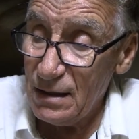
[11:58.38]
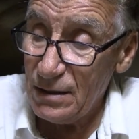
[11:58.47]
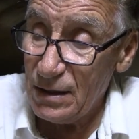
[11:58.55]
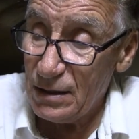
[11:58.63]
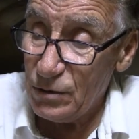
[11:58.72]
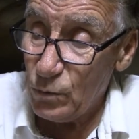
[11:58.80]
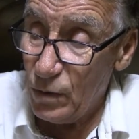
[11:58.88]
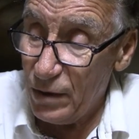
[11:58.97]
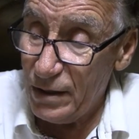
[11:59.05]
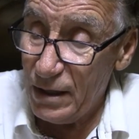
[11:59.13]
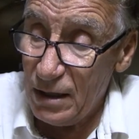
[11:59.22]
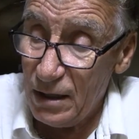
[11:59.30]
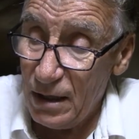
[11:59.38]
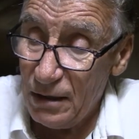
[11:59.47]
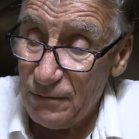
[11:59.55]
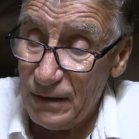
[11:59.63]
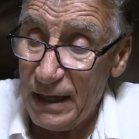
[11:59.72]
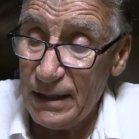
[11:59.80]
than the warrior
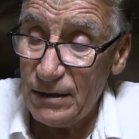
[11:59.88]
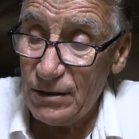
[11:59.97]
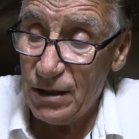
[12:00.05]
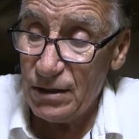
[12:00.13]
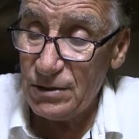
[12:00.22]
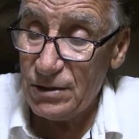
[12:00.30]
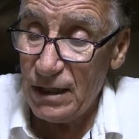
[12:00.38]
of light does